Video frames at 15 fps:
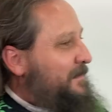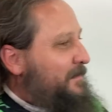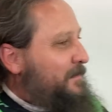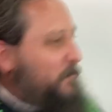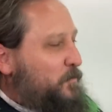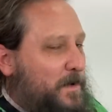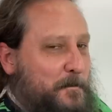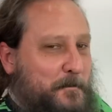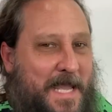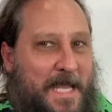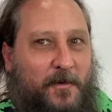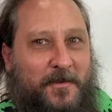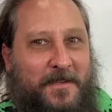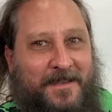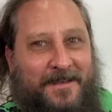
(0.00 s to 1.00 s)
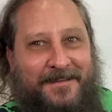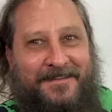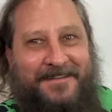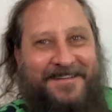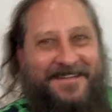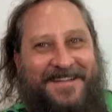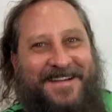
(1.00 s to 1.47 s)
A rebellion.
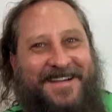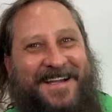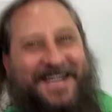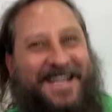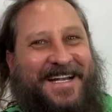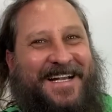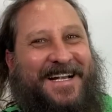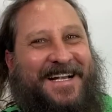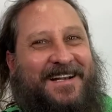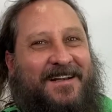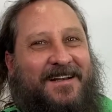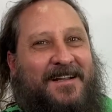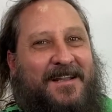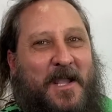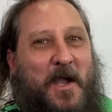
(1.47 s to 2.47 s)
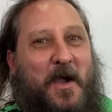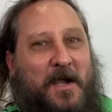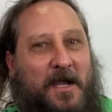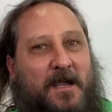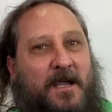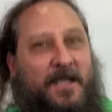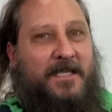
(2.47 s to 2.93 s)
Just trying to be uh,
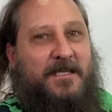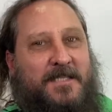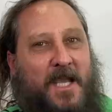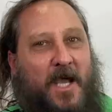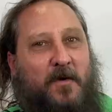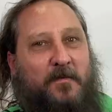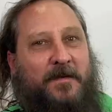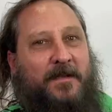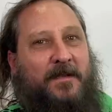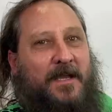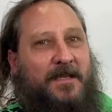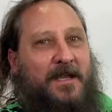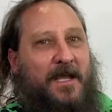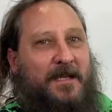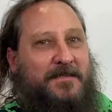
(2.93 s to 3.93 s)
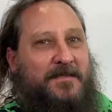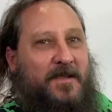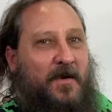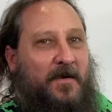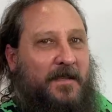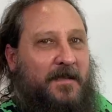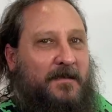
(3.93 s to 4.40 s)
rebellious. Against COVID. I, I
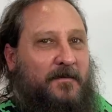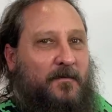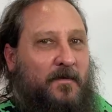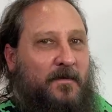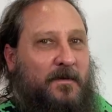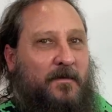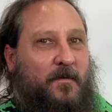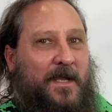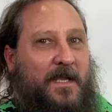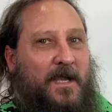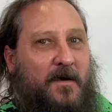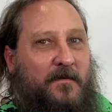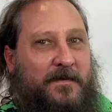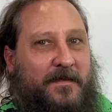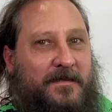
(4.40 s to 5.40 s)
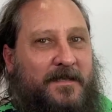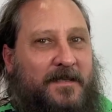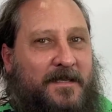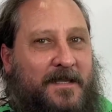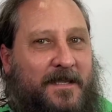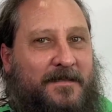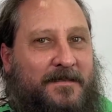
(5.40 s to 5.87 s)
started when COVID
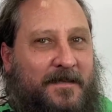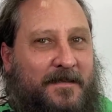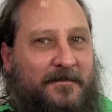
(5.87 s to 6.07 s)
kicked in.